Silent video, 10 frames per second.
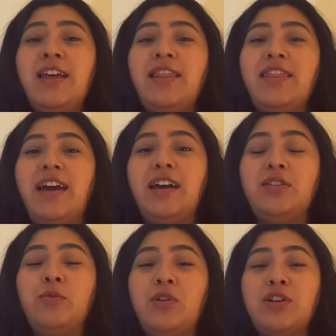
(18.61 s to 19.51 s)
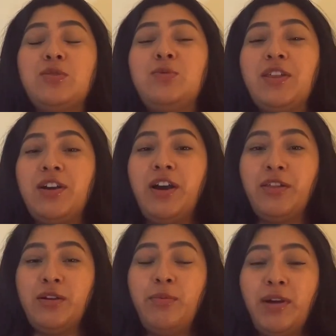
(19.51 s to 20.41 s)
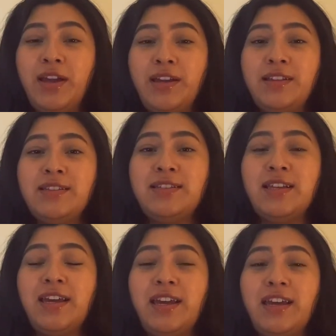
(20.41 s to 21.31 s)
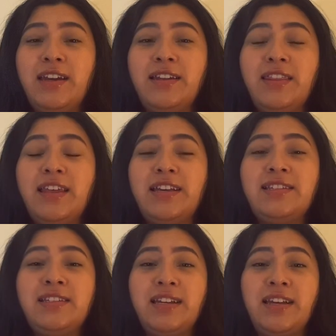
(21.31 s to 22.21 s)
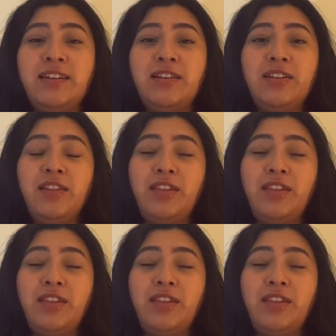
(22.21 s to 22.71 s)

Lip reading: that works with other brands and they send